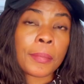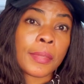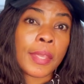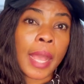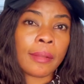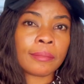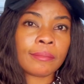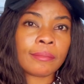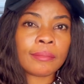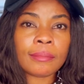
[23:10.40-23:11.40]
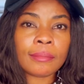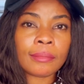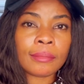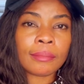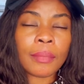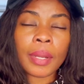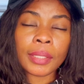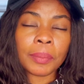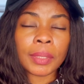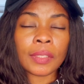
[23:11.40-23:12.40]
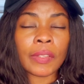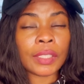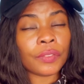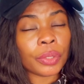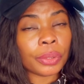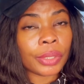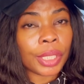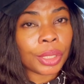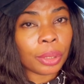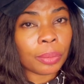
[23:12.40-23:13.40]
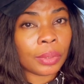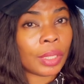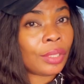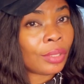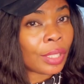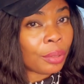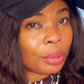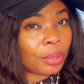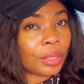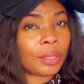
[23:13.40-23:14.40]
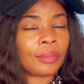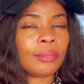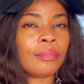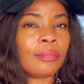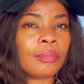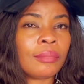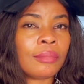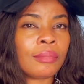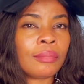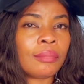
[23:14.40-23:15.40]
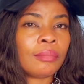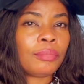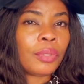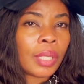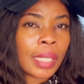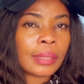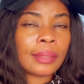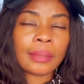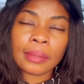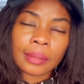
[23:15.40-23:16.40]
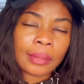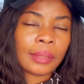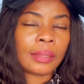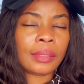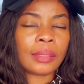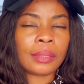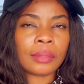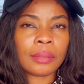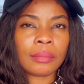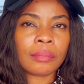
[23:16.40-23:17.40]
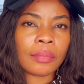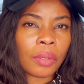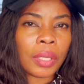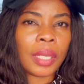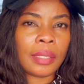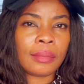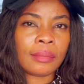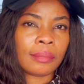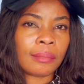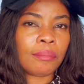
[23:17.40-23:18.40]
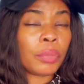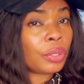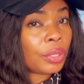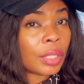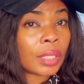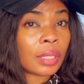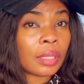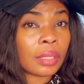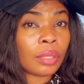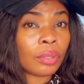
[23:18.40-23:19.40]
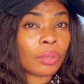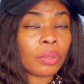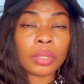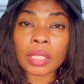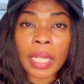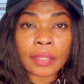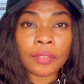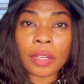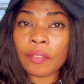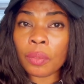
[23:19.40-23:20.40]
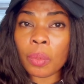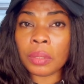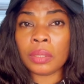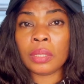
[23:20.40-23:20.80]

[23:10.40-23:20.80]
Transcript: Yeah, more expensive and difficult to get jobs in other country. Poland is okay, moderate, is a good start for everyone,